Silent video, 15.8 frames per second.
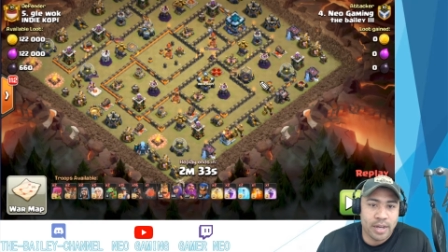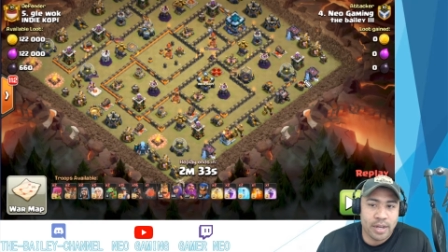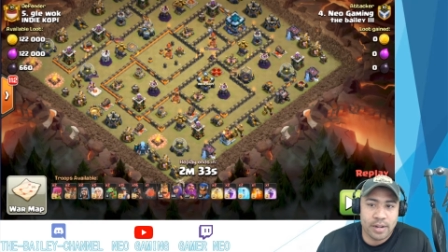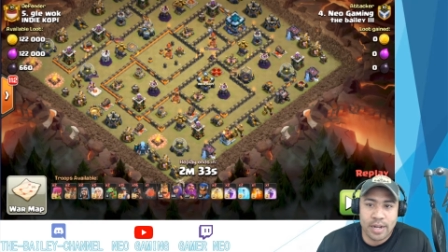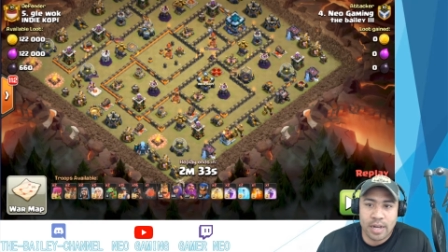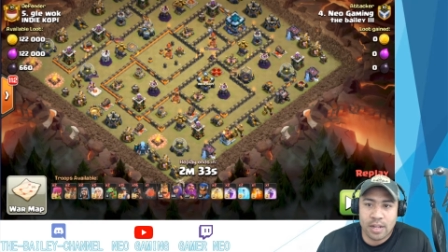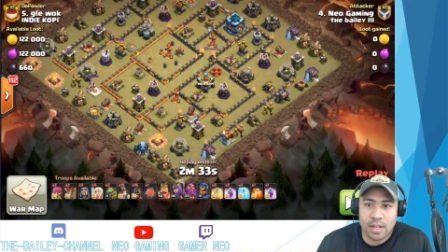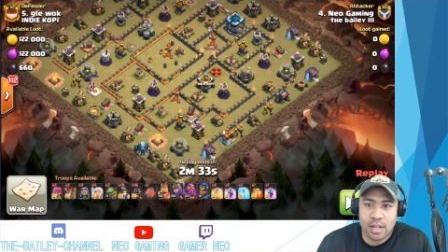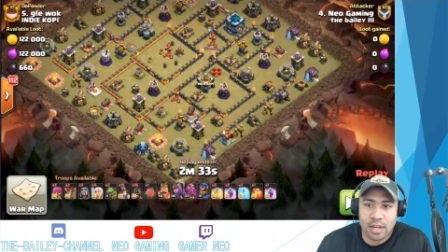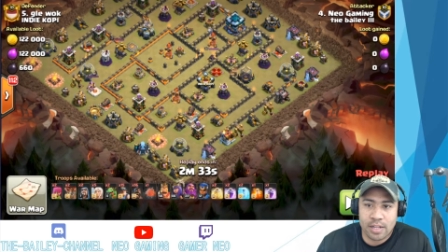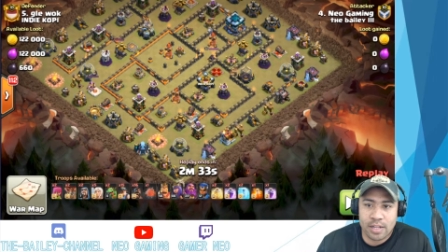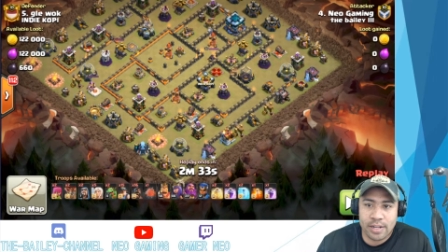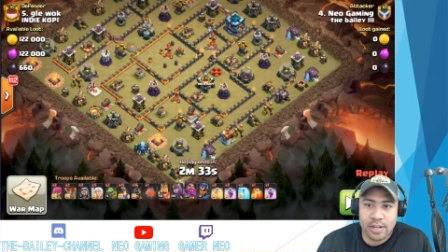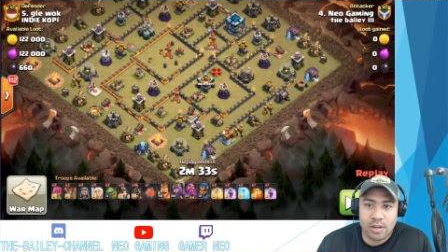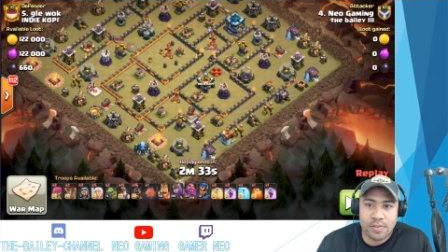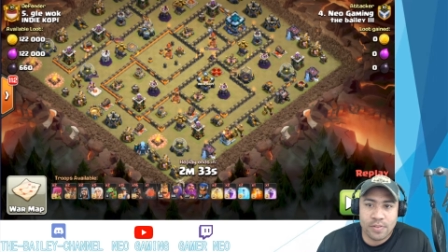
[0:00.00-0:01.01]
Now,
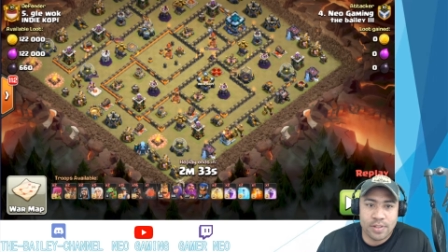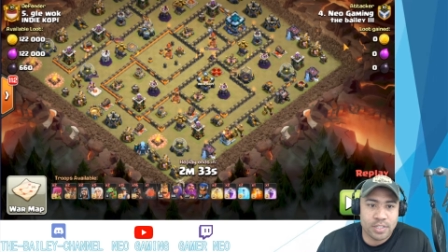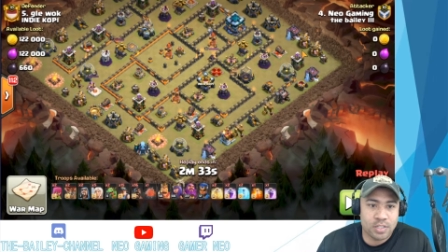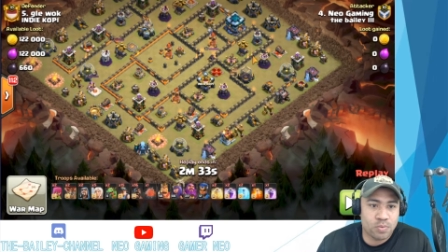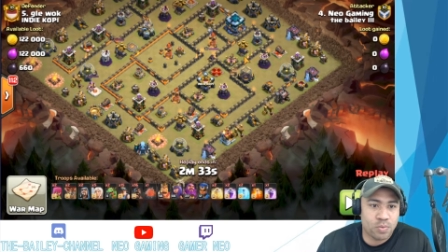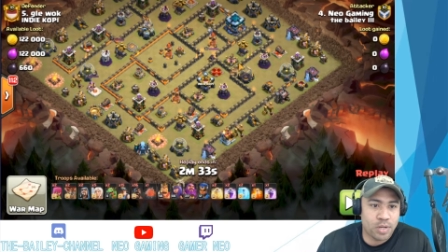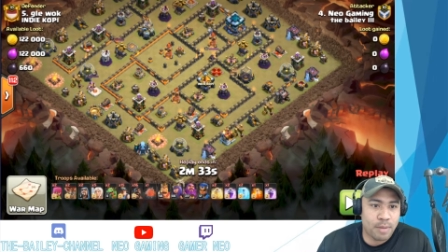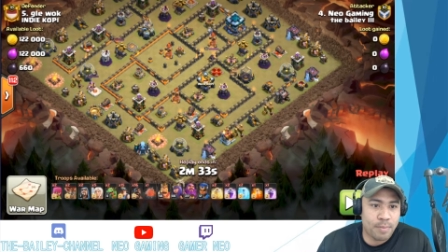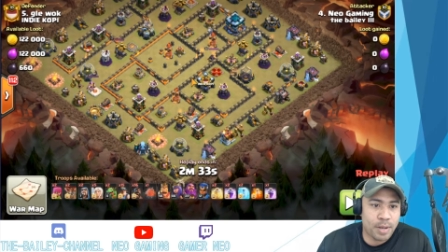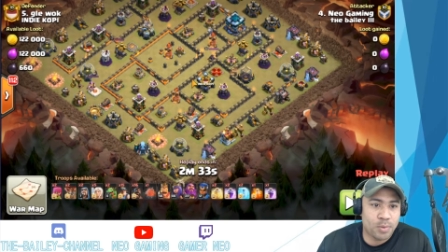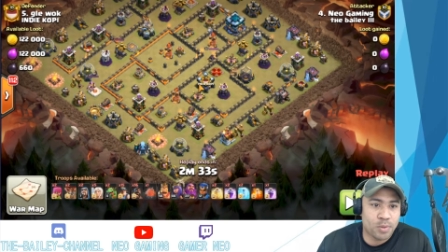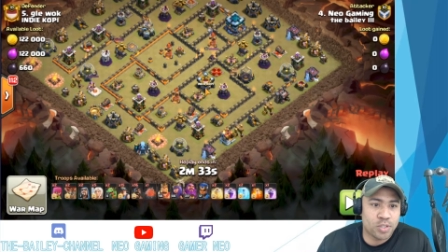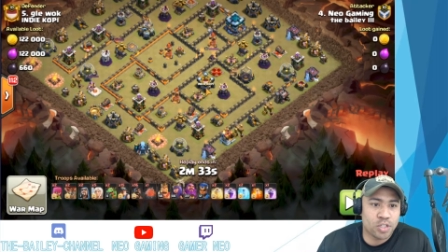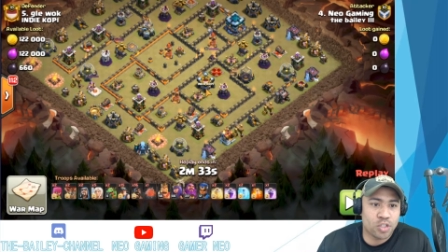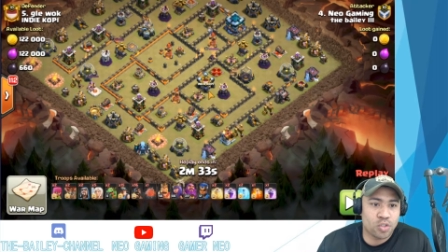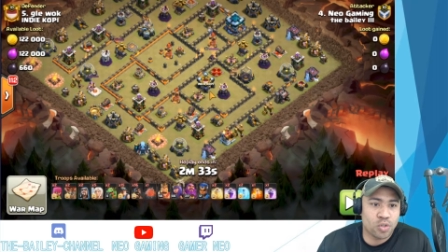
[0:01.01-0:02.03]
luckily on this one, I'm able
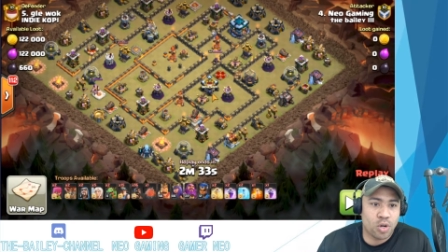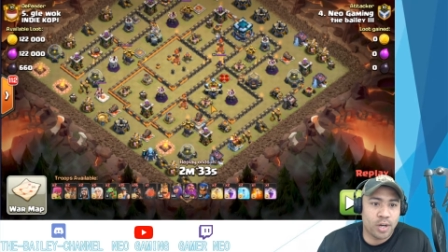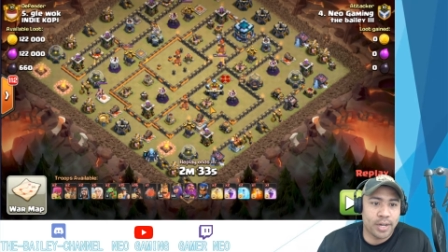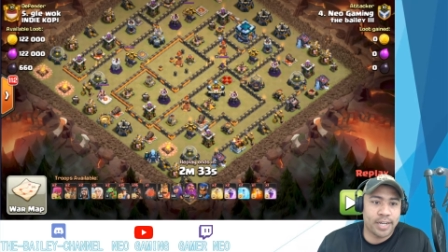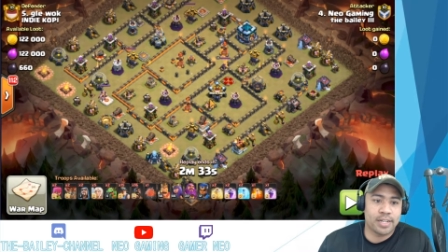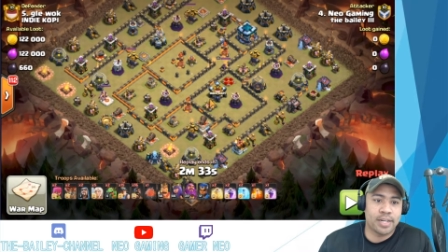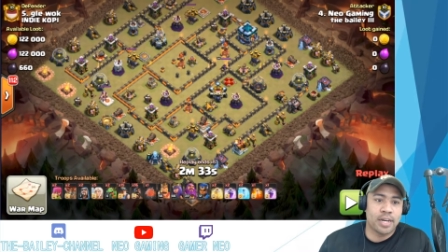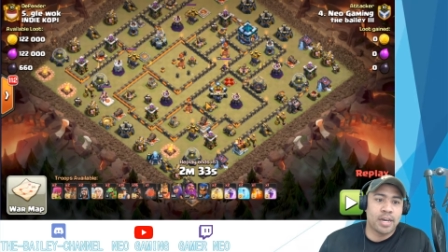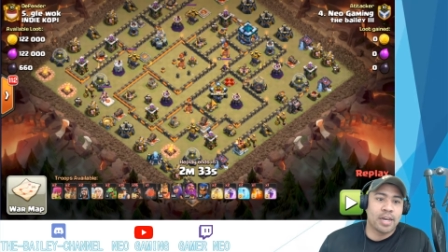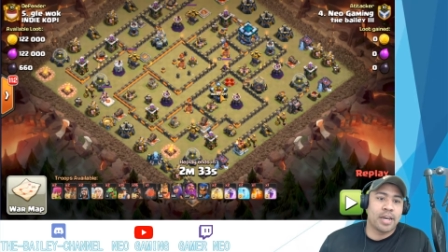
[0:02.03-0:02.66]
to draw it.